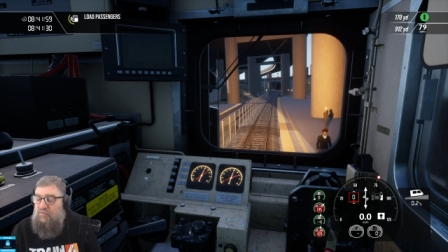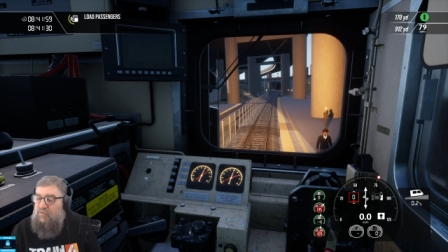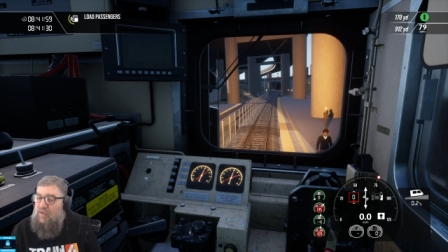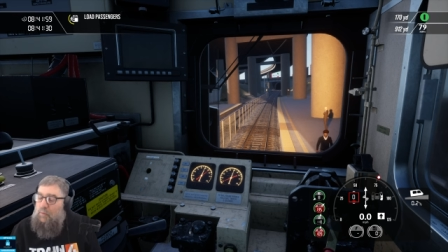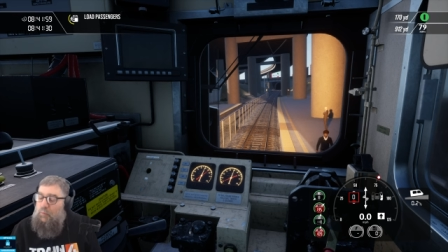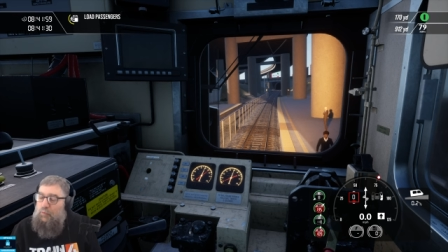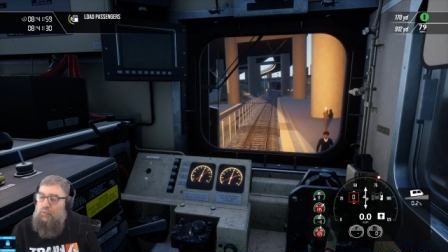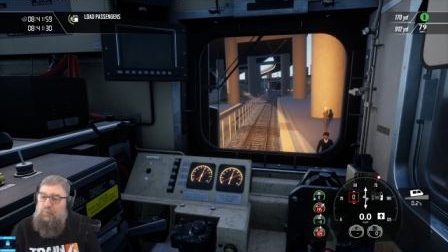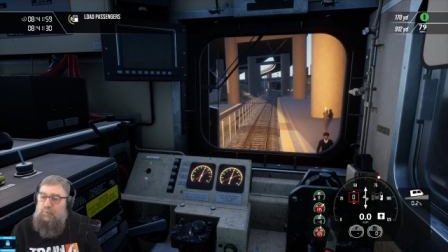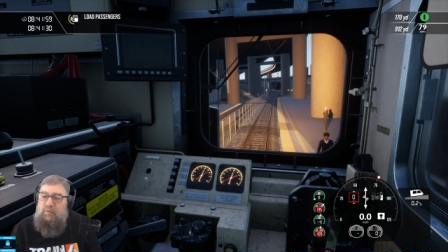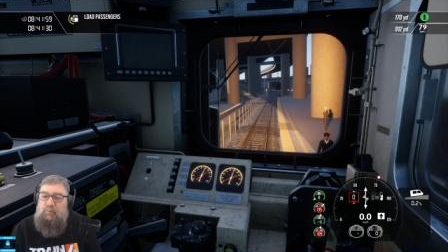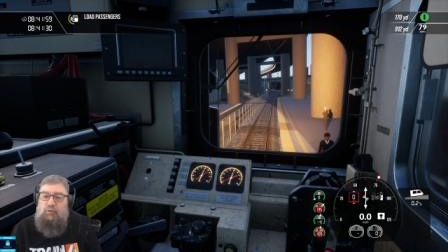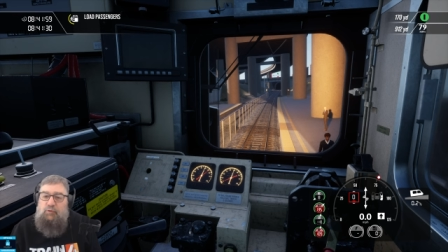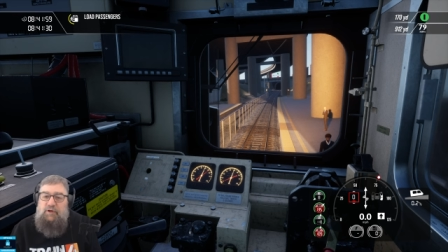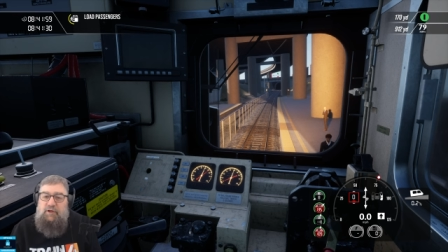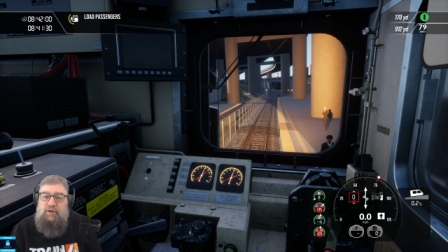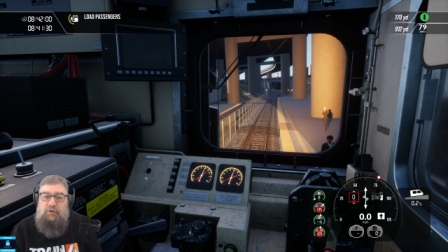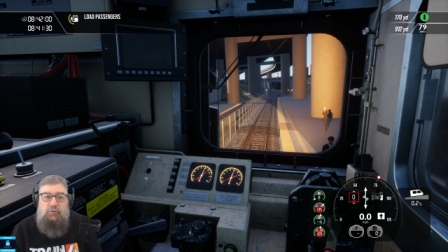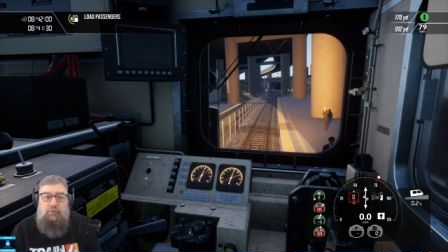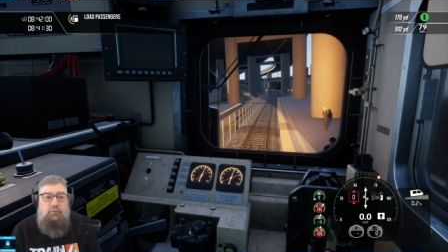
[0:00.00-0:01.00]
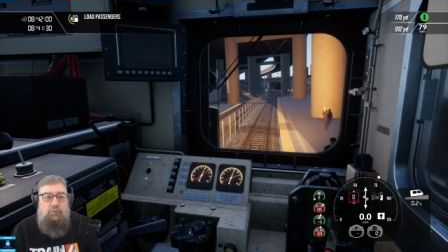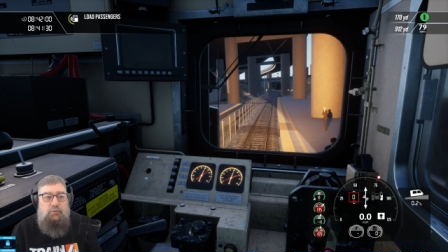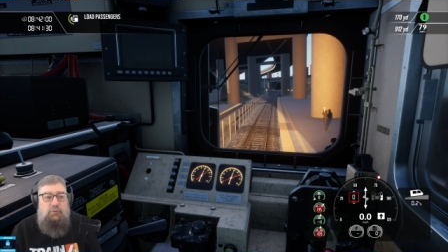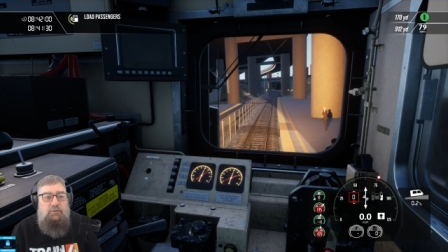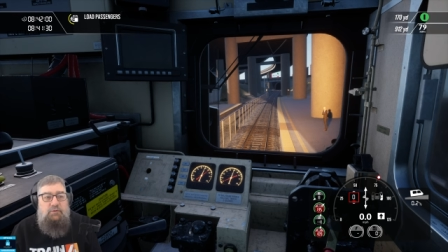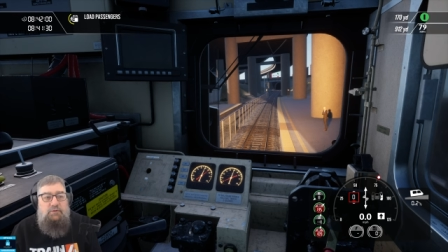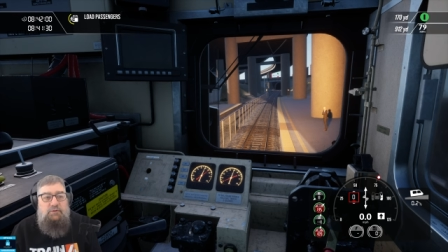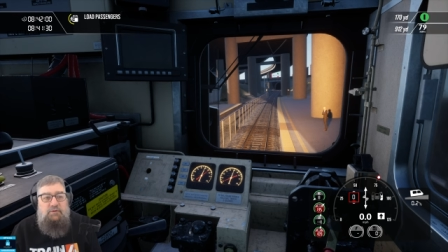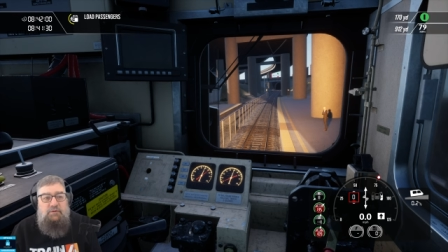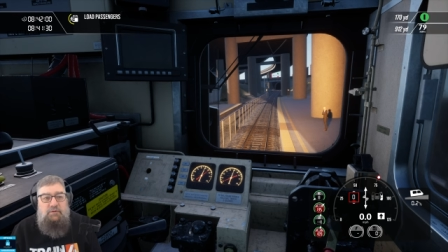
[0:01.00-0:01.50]
That would be pretty cool.
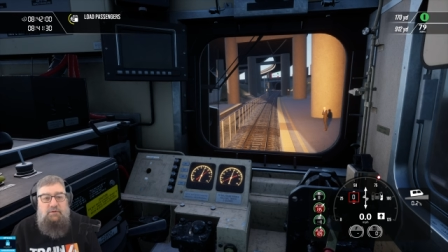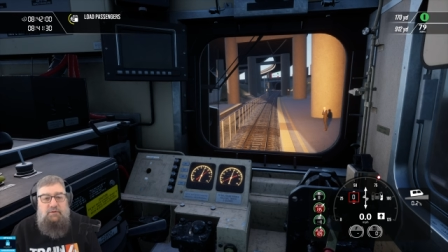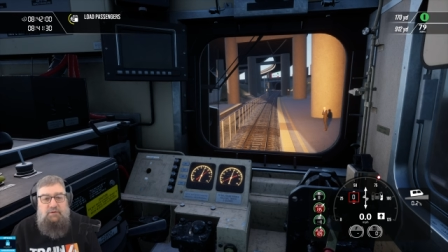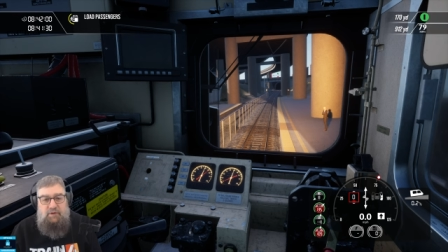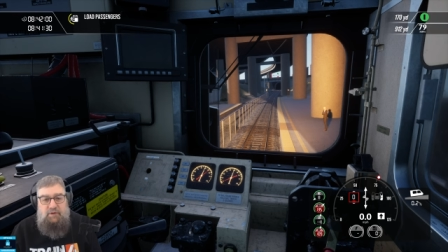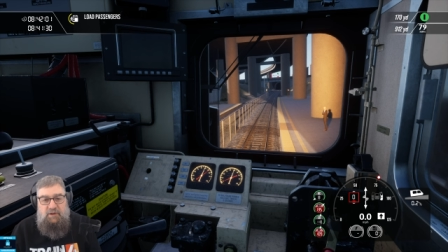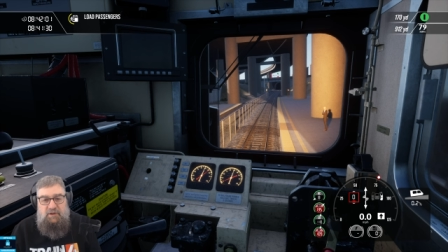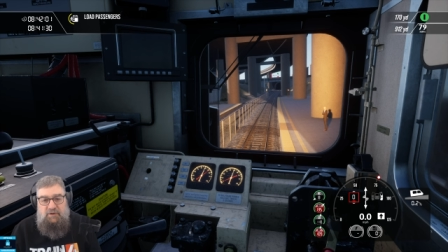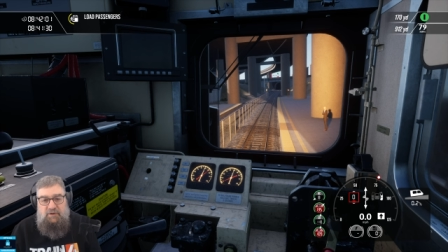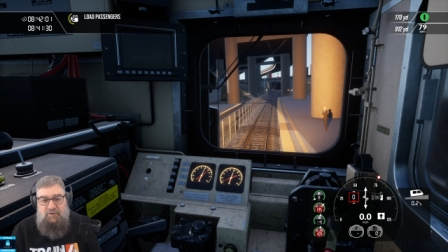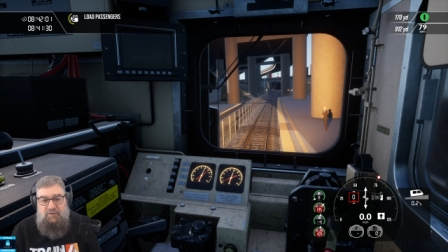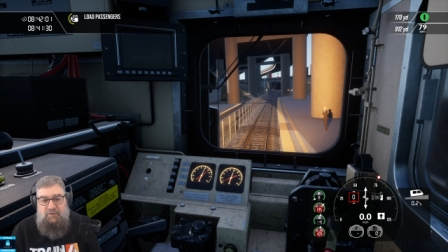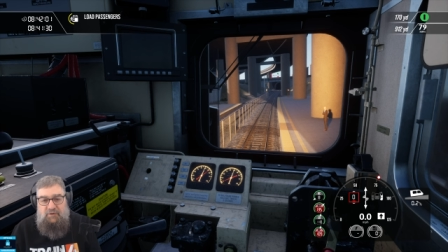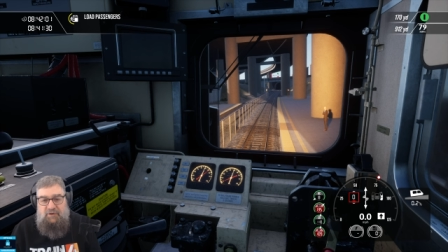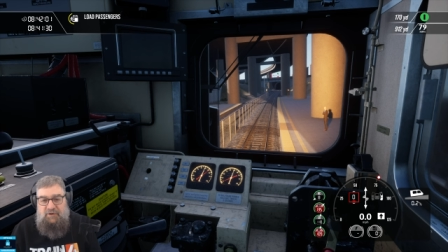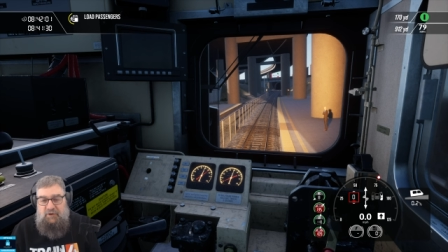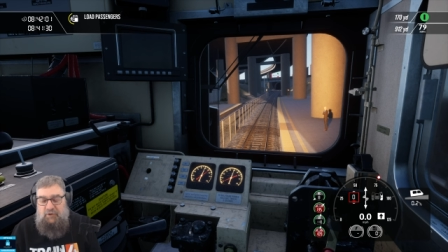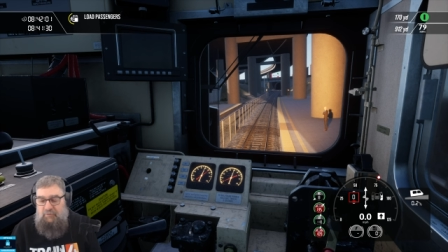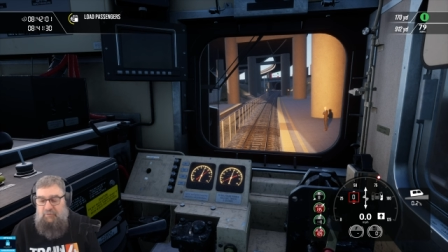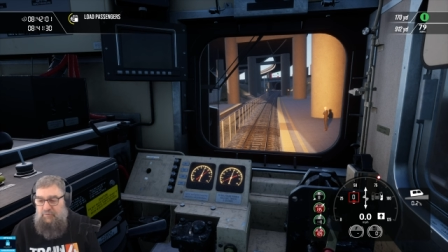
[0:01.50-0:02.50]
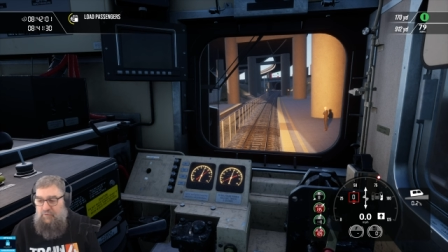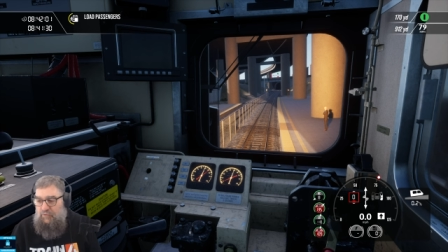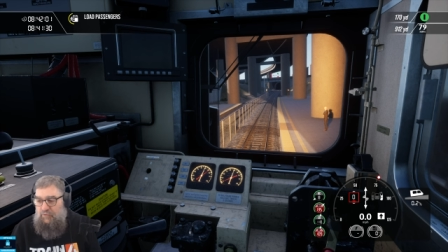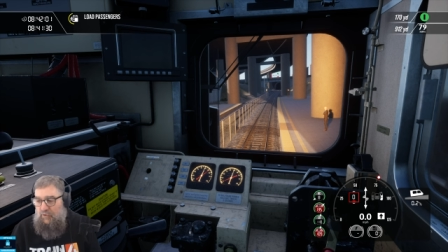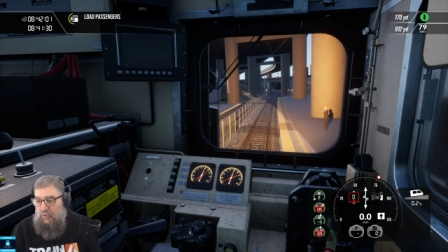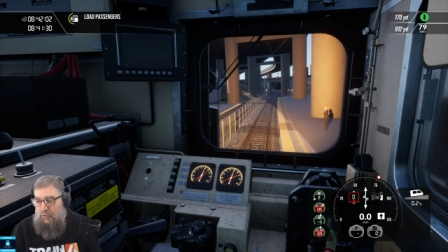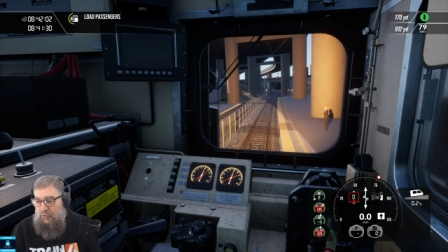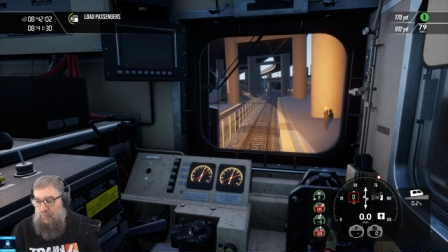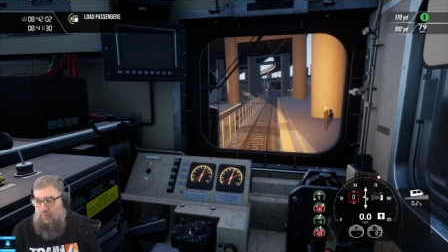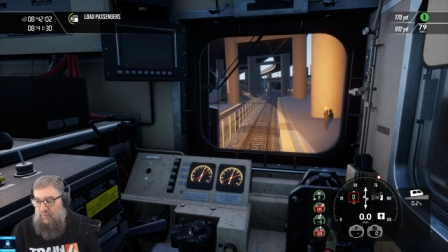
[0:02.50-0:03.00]
And I don't know if you know,